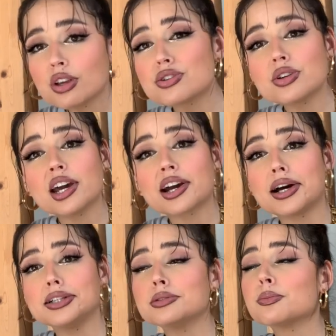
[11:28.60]
so yeah
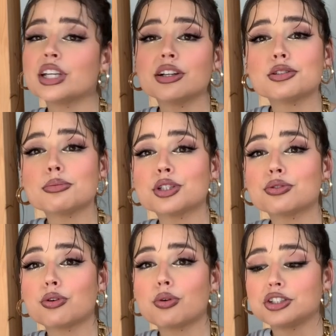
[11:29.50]
guys, thank you so much
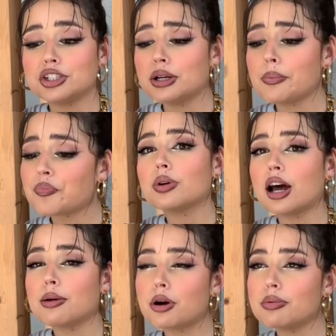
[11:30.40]
for watching.
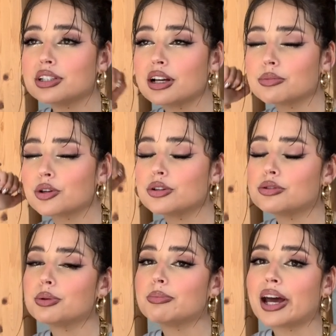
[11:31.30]
I promise I'm going to
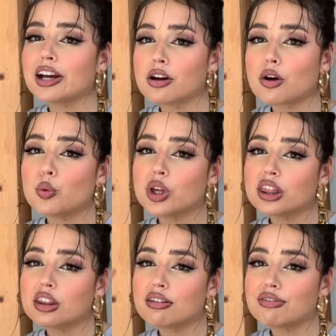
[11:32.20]
be back with
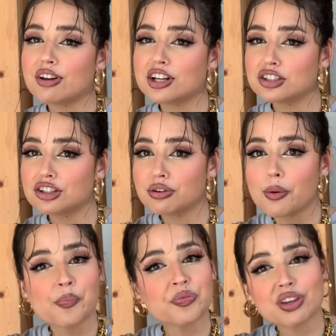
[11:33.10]
the fashion
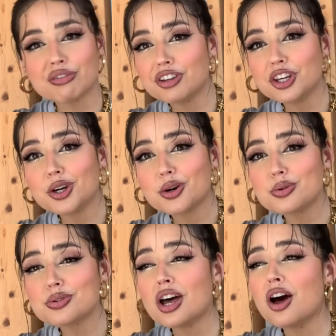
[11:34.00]

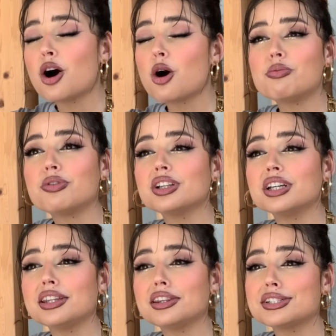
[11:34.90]
videos.
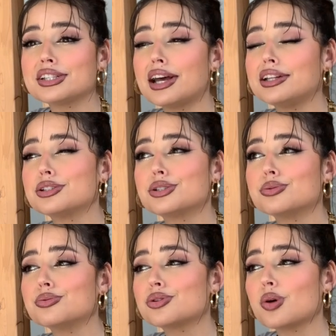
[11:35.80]
Hopefully this ends
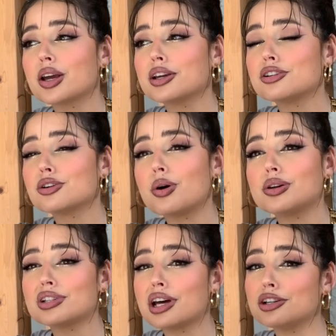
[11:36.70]
soon so I can go
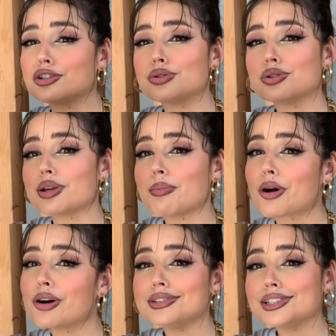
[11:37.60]
outside and shoot some
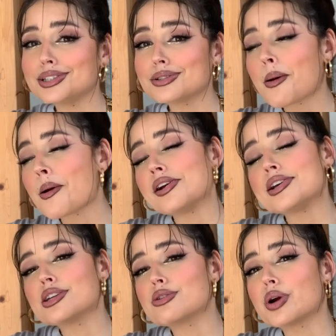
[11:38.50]
content.
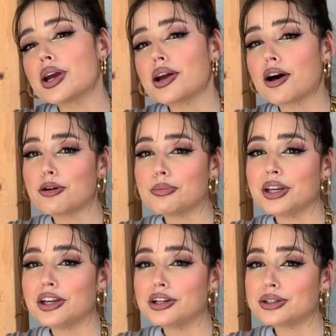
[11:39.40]
Either way, I'll be
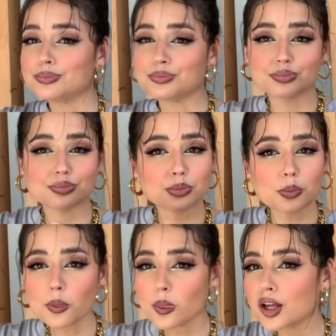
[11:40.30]
here
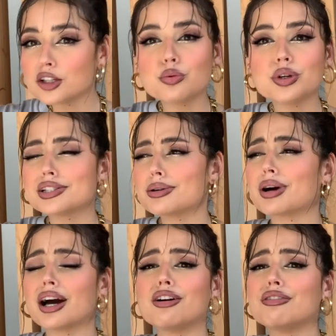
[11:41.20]
doing some
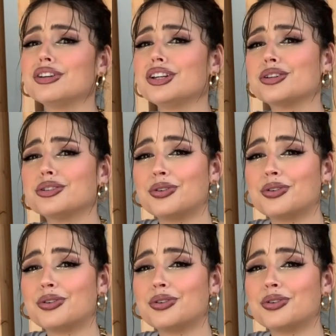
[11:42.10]
kind of videos